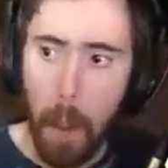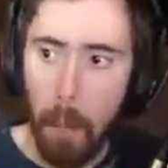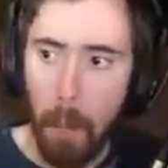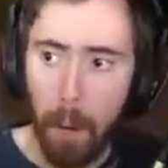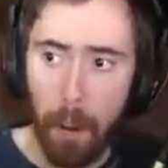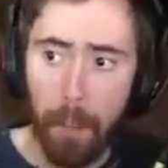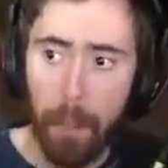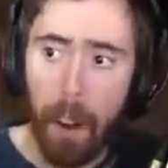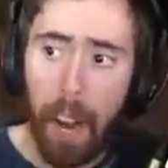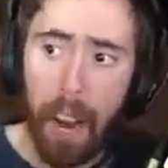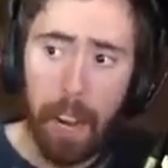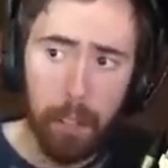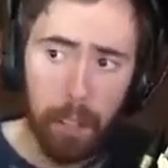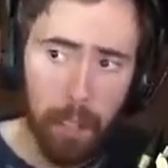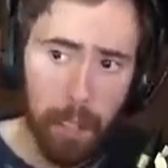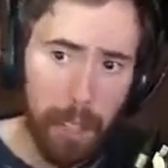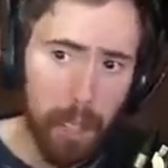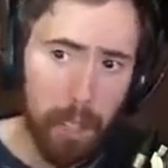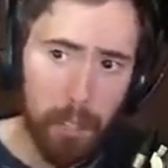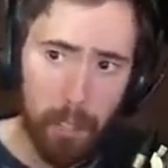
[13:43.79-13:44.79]
But if I
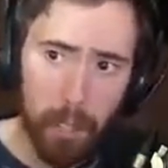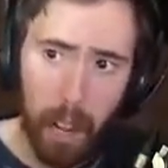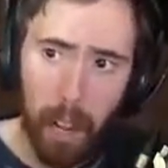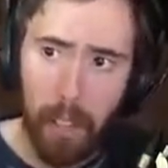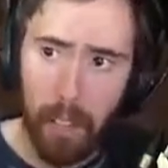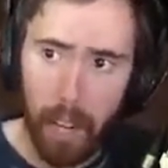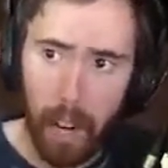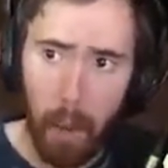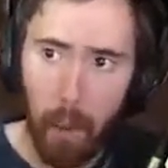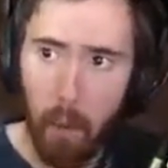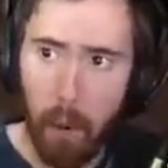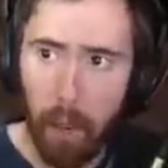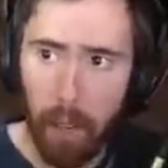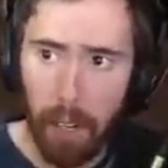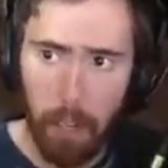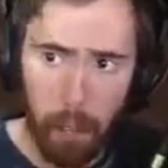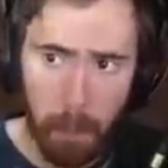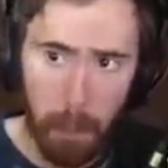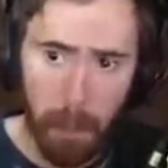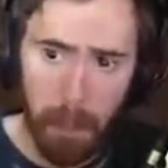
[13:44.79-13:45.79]
actually did say that I
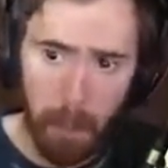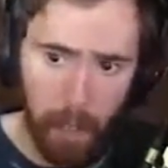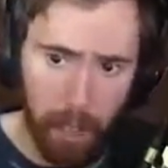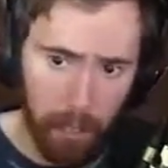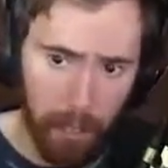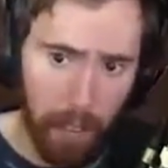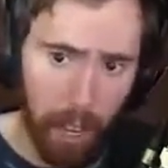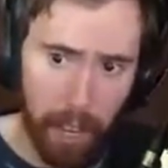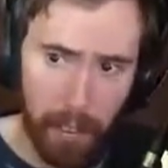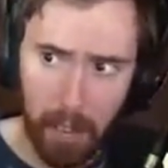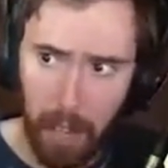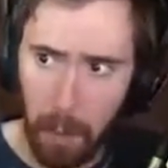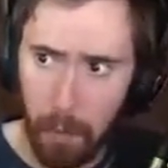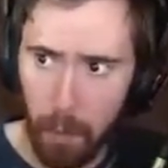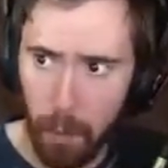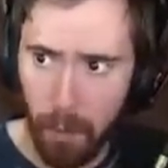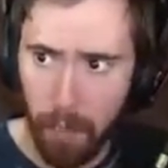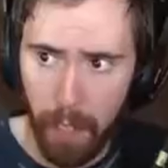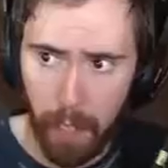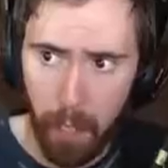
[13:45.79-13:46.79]
wanted it to be the exact
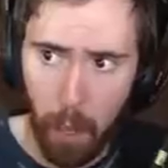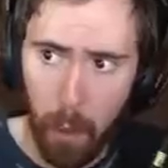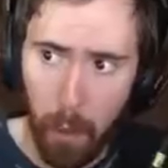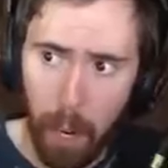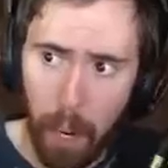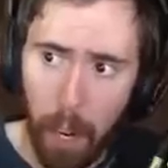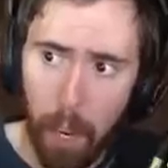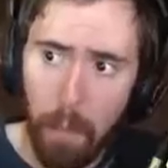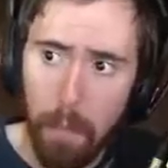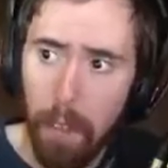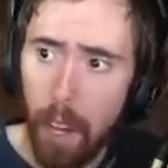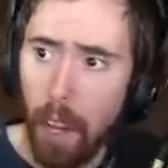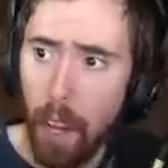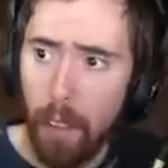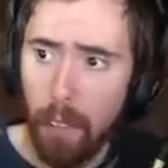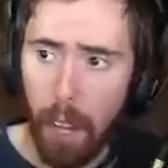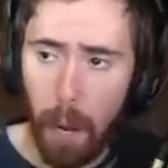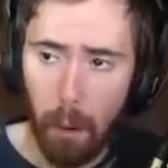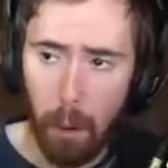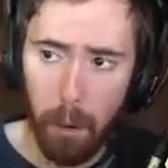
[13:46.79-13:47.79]
same as Vanilla WoW,
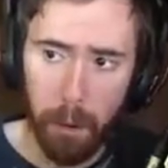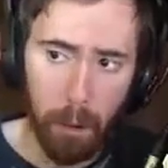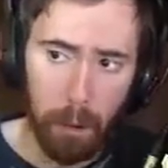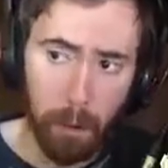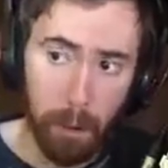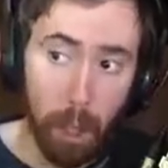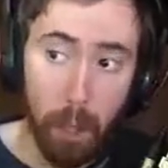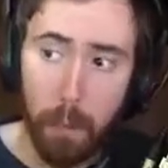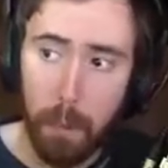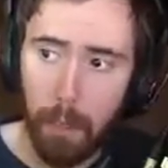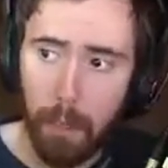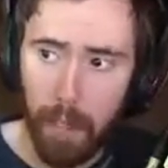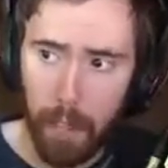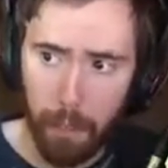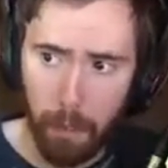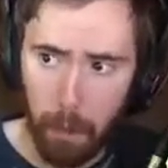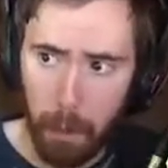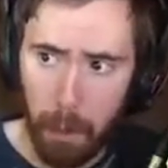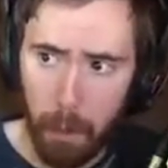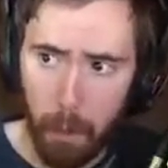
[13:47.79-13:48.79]
that was a stupid
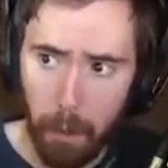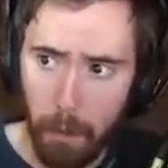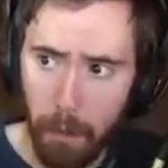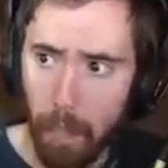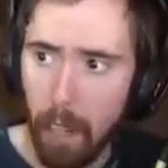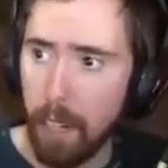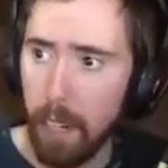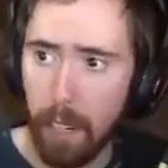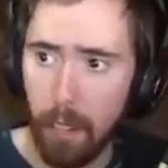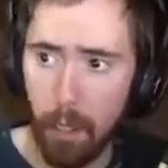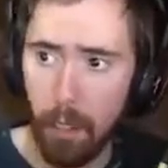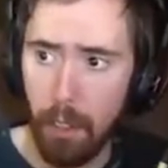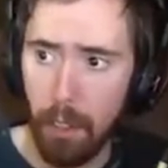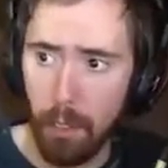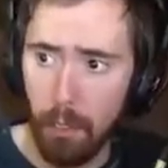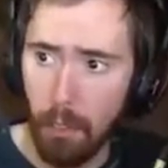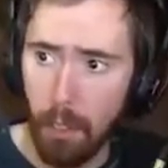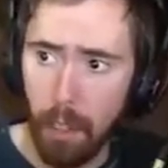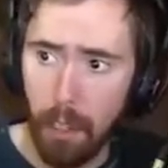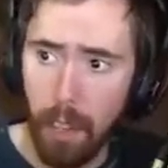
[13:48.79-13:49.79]
thing for me to have said, and I
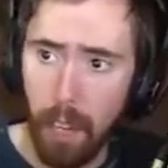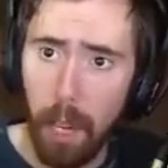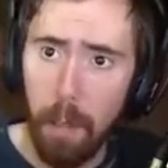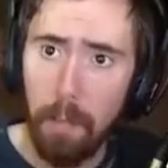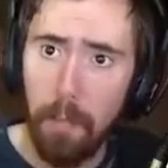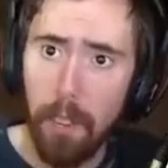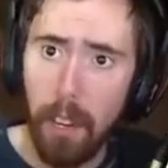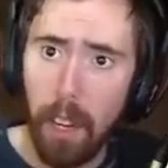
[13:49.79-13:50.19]
shouldn't have said that.